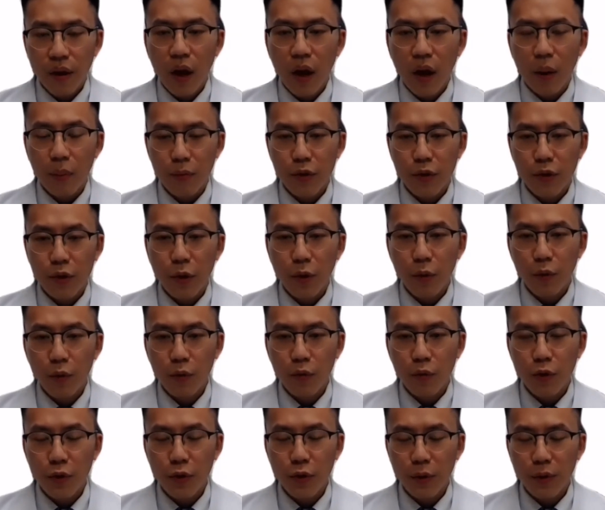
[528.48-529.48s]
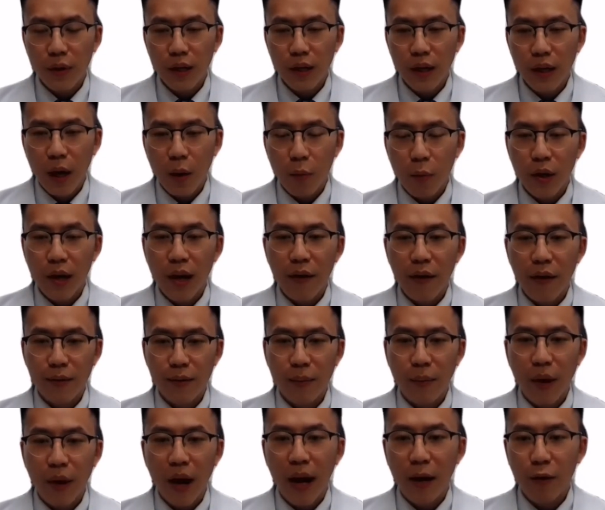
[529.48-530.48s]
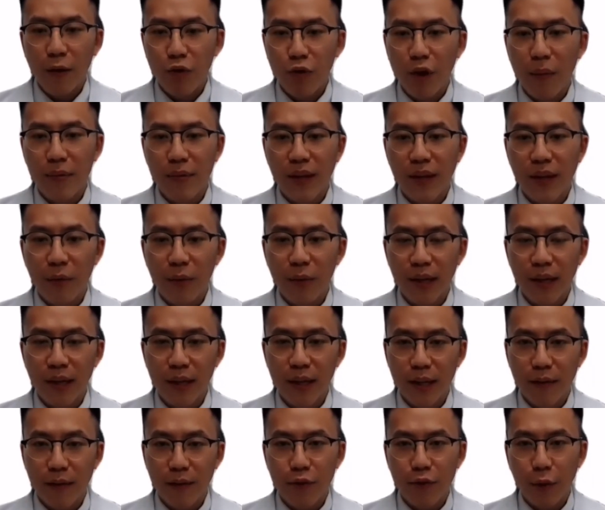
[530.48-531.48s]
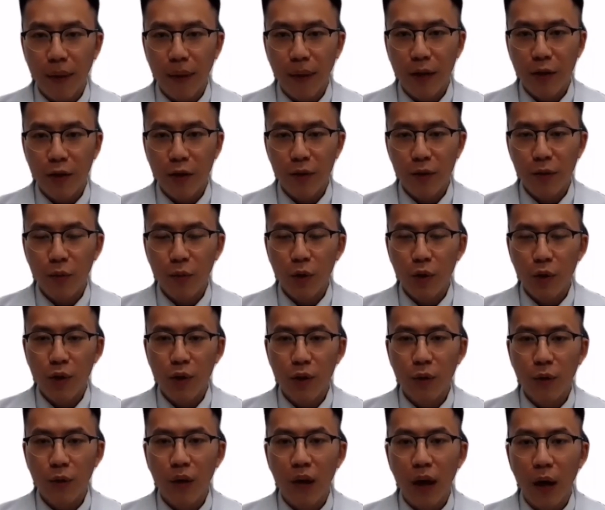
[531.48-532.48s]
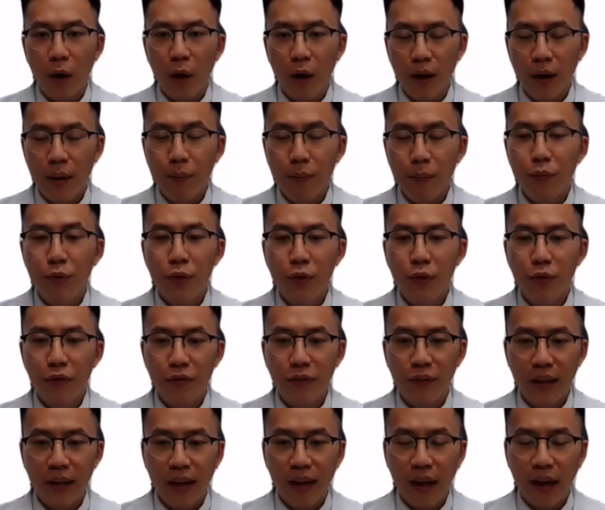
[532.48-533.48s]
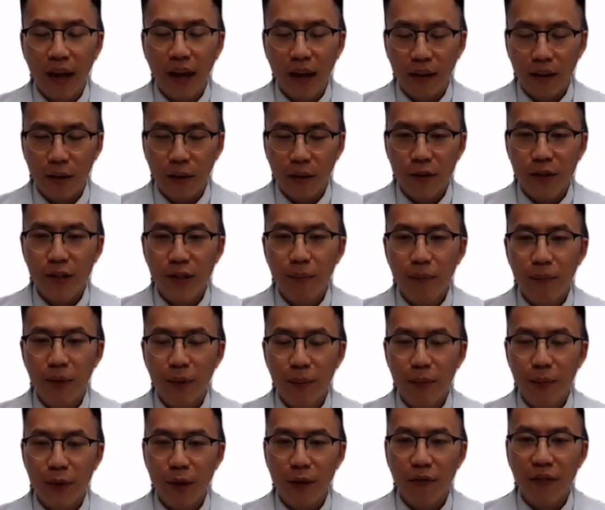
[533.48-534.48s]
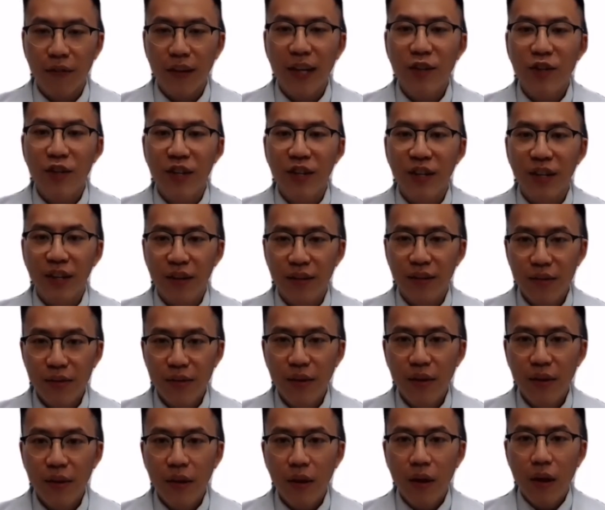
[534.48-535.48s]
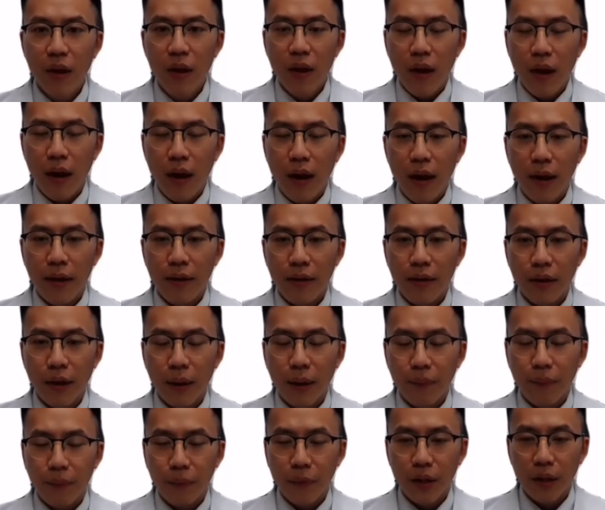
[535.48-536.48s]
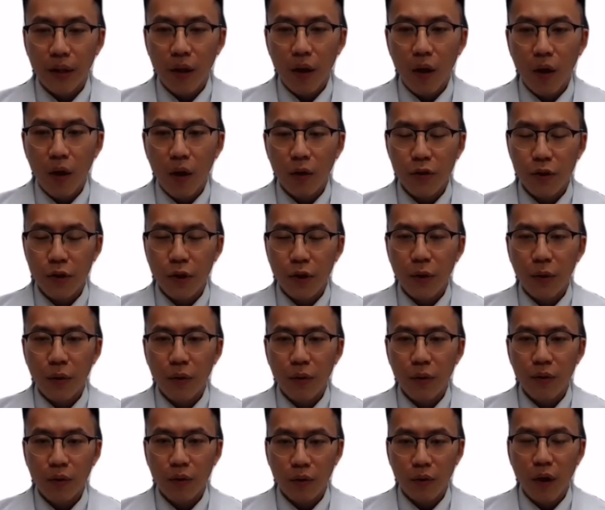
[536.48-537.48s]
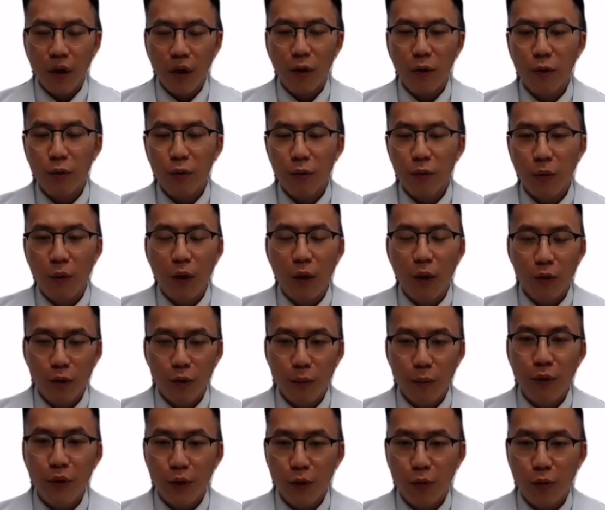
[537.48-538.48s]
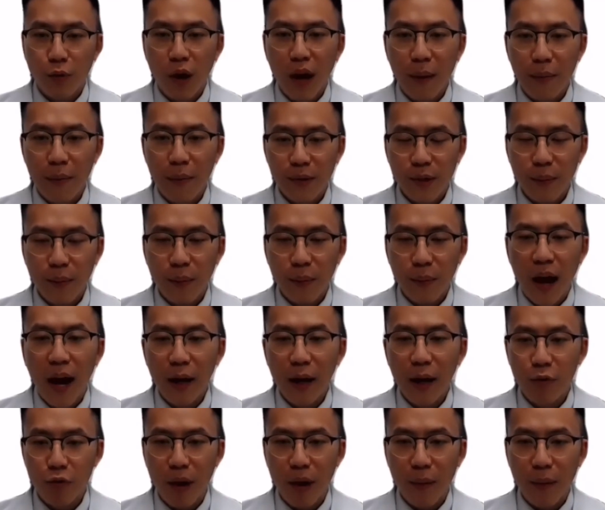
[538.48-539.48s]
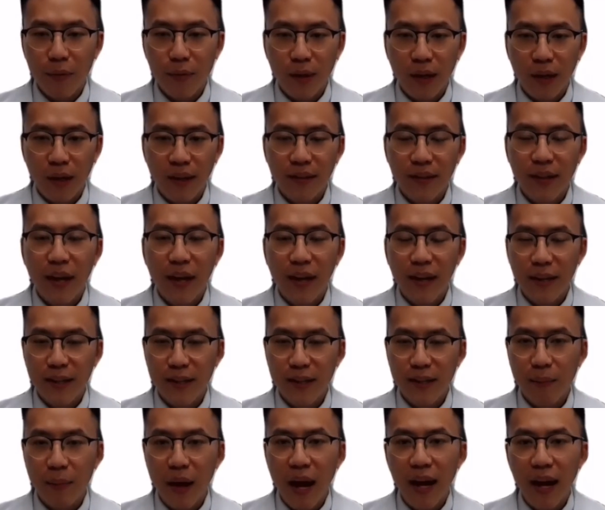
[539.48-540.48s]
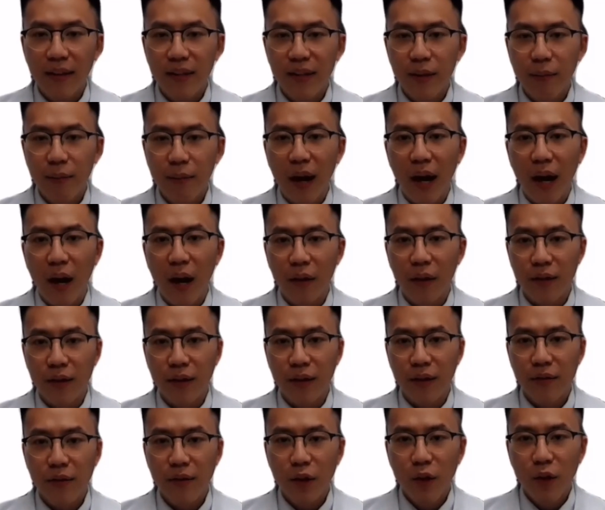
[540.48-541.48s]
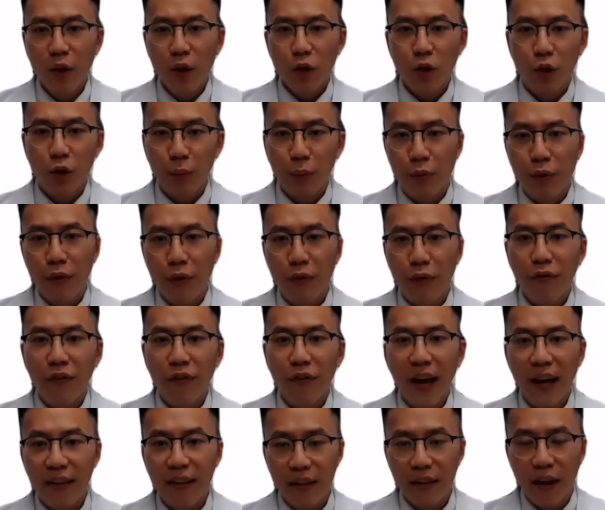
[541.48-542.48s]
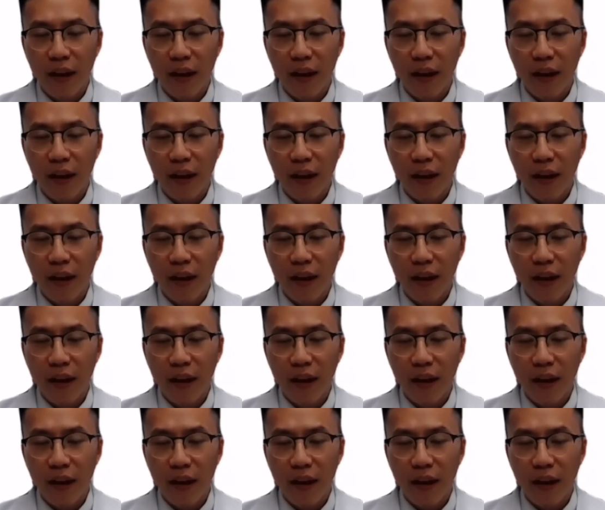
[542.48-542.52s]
So usually we have some eye drops that we can give to the patient, which will improve the symptoms of itchiness. And the doctors will also prescribe some eye drops containing some antibiotics to prevent